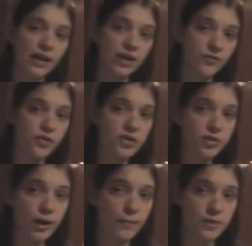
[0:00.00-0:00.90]
In the first
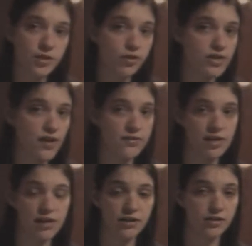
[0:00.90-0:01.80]
two episodes, I was
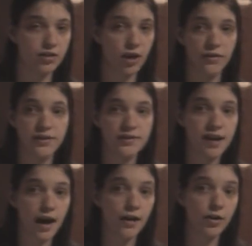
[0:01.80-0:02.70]
like, no, this is
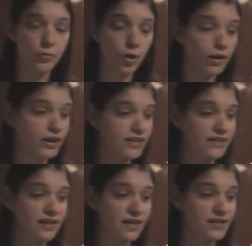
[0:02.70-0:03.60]
not going to work. He,
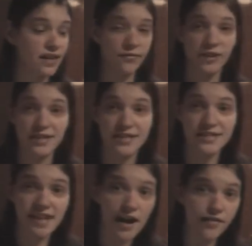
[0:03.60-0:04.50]
it definitely doesn't
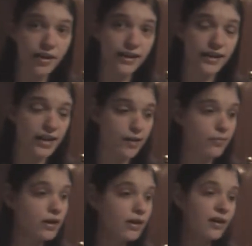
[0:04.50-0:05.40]
sound like
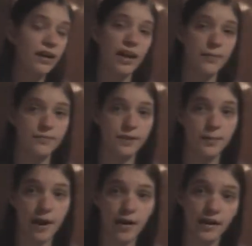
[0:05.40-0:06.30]
him. I'm
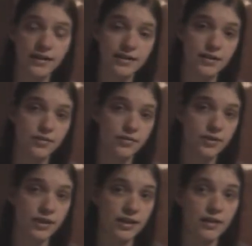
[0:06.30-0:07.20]
comparing it to
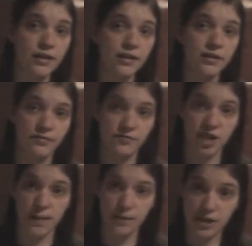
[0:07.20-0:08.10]
the
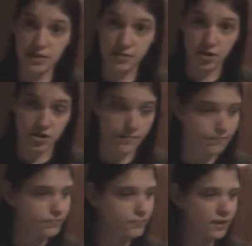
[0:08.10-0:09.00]
Japanese version.
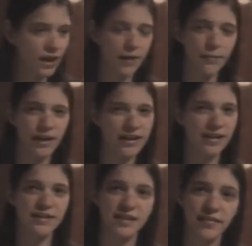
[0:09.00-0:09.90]
And I'm like,
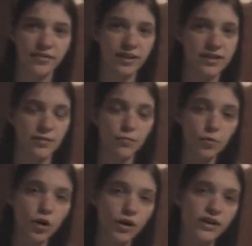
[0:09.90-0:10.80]
it definitely doesn't
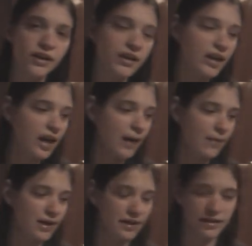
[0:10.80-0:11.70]
work. I
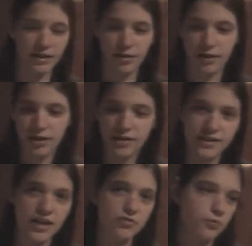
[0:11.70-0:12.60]
mean, you know, here he
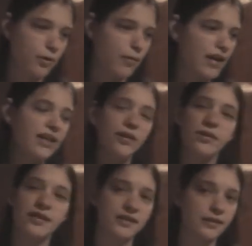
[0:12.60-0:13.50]
sounds one way and here
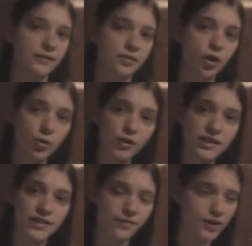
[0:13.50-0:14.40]
he sounds
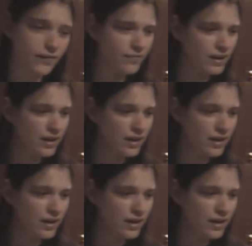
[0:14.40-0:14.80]
totally different.